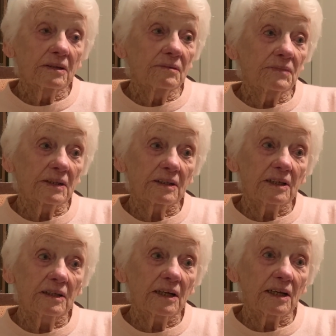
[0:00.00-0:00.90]
But
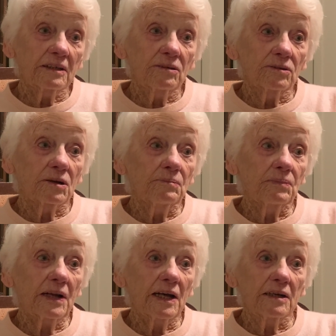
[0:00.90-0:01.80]
then they all
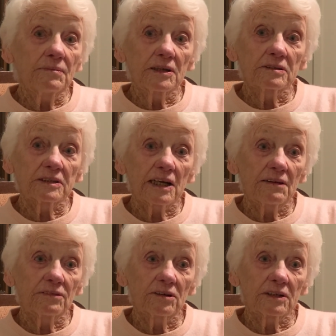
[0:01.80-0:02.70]
complain because they
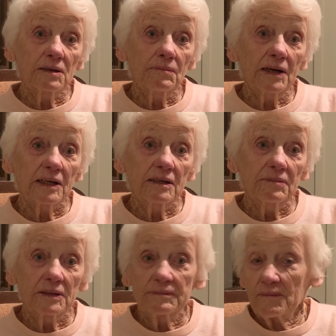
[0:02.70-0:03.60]
haven't got any money,
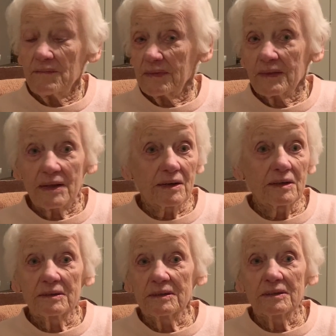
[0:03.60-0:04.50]
but
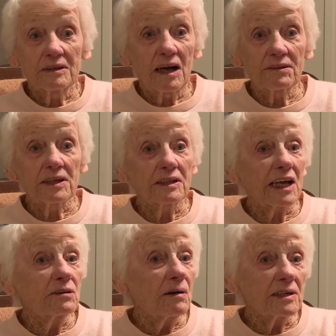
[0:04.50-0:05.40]
I think
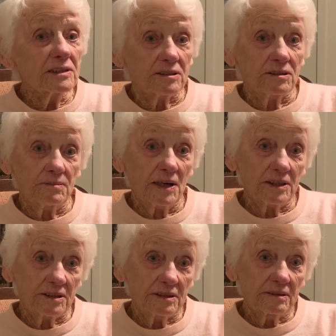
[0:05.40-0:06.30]
they waste too
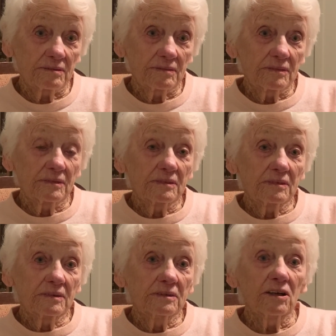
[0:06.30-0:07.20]
much.
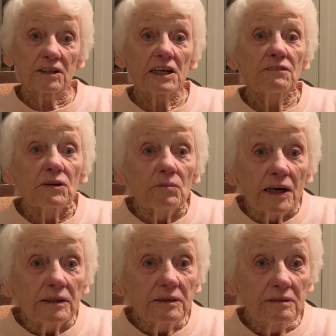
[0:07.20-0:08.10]
Not
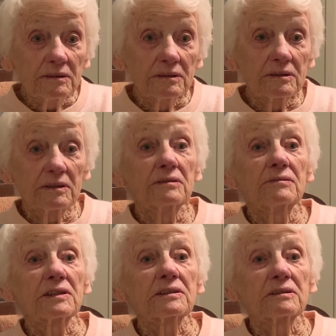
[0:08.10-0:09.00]
everyone,
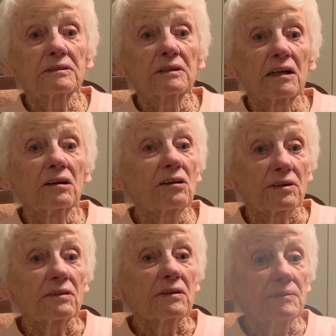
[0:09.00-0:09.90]
but a lot
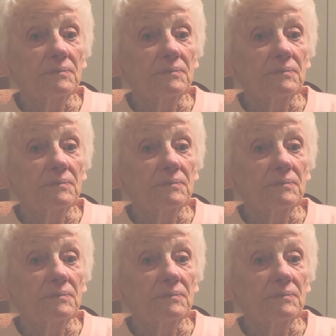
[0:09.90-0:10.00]
of them.